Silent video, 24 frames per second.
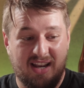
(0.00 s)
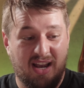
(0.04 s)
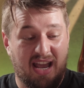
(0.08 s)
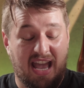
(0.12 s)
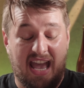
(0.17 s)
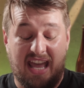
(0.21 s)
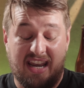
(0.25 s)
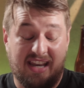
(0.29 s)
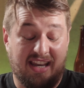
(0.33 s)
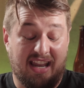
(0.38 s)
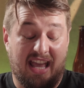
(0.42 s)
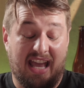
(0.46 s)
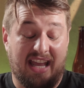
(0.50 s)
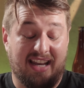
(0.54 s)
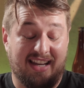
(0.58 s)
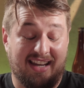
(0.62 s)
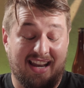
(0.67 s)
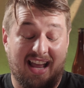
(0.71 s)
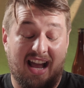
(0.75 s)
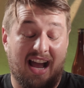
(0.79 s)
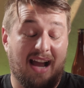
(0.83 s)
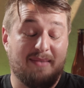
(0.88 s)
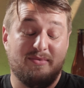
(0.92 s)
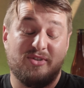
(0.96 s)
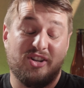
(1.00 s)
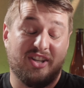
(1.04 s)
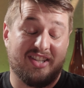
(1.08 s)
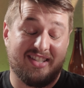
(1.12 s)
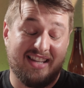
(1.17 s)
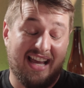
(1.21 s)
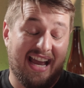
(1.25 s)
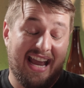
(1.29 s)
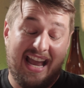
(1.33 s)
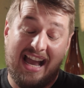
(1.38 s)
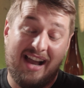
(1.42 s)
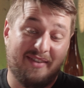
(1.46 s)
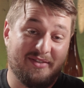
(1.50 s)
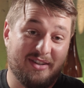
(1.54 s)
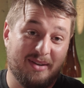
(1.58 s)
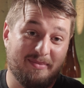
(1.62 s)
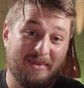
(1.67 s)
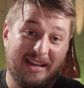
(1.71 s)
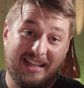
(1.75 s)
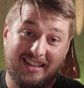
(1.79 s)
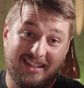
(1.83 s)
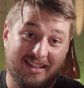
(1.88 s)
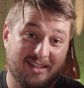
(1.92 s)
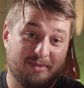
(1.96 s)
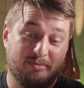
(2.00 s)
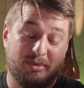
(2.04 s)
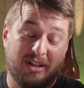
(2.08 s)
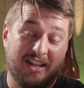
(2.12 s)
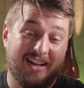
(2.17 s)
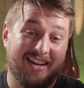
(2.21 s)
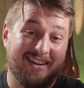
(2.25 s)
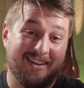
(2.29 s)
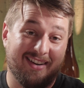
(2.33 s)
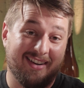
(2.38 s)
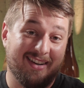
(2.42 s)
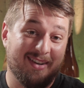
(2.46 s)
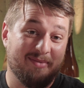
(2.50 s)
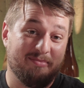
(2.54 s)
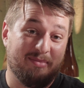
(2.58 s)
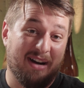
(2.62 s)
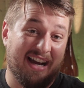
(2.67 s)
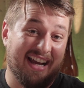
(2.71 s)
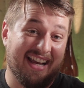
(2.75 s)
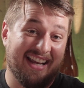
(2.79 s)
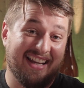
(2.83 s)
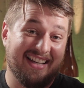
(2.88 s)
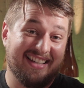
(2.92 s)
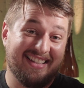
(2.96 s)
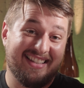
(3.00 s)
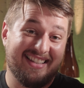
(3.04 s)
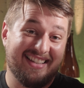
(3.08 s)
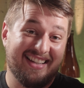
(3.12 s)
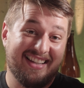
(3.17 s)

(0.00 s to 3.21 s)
And I have to make this plug, but